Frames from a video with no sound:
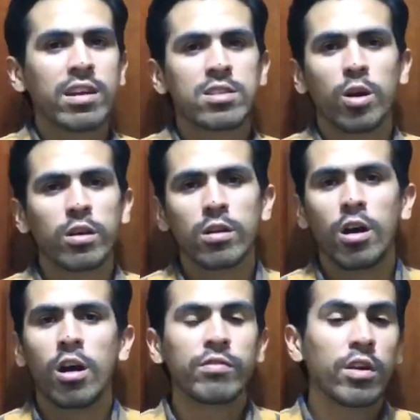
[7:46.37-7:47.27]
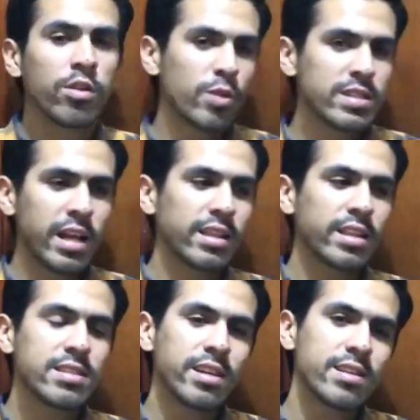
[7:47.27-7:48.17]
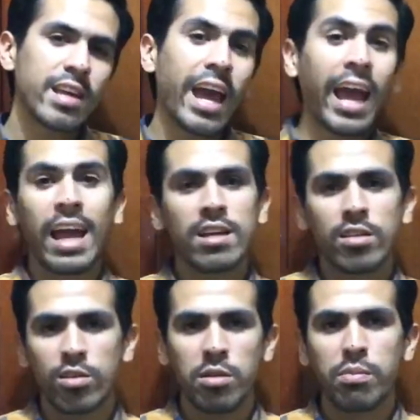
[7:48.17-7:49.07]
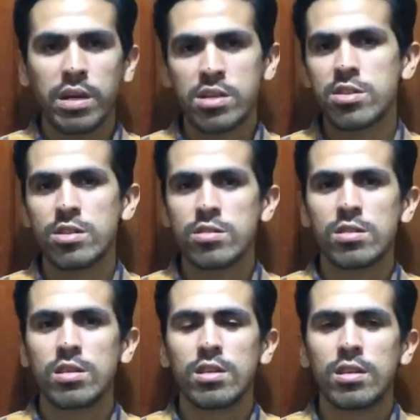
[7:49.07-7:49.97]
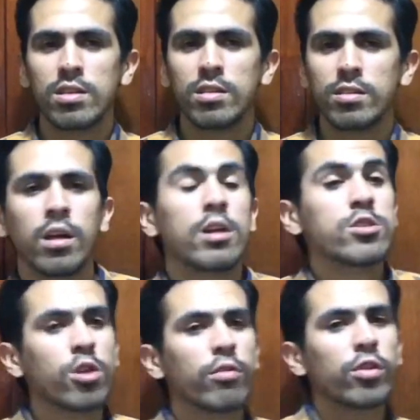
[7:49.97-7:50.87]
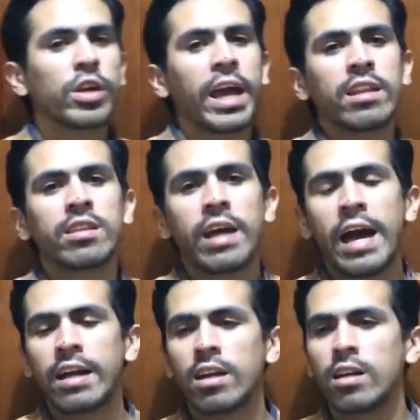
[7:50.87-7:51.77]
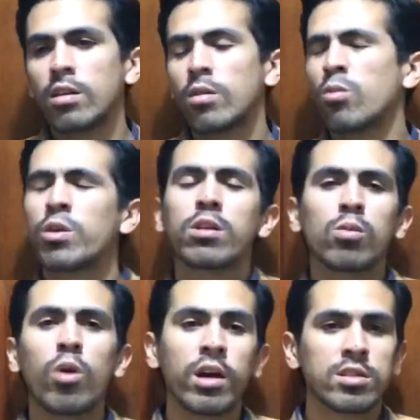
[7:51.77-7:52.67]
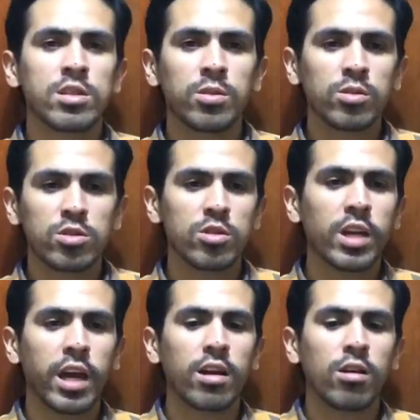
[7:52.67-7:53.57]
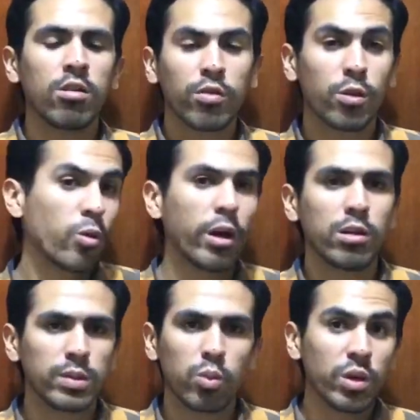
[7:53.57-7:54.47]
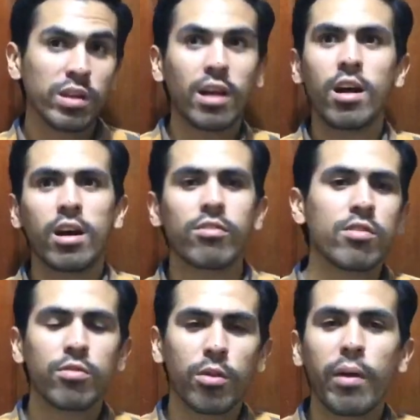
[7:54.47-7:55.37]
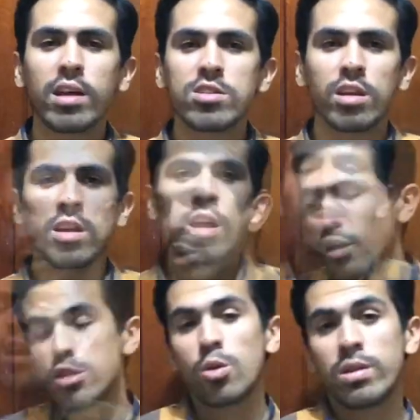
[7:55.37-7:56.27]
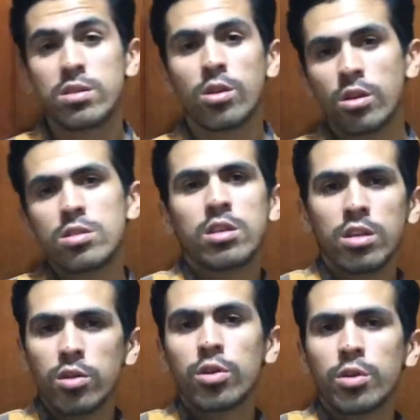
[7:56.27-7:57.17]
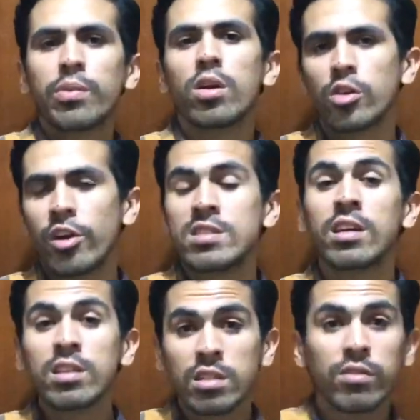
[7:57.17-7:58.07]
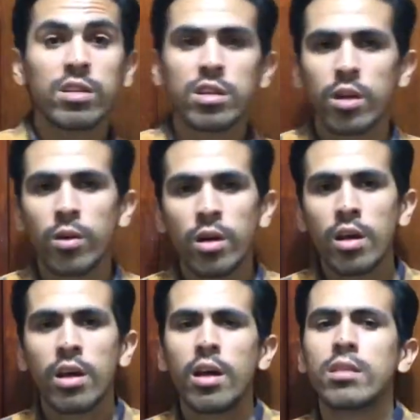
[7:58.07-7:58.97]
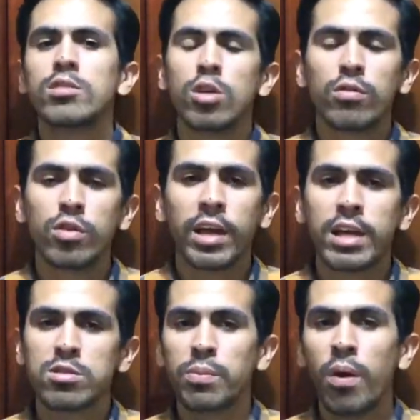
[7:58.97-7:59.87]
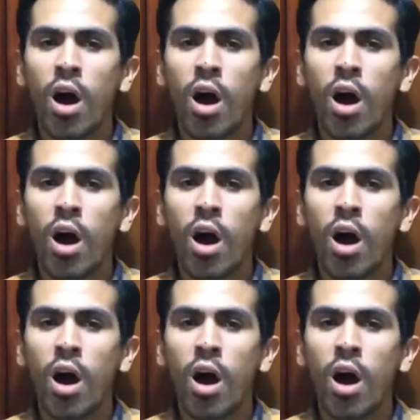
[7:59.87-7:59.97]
have a total of 3 sentences and 3 pictures. Don't forget that we don't want you to get overwhelmed with a lot of information. So as you continue your progress in the video, don't forget to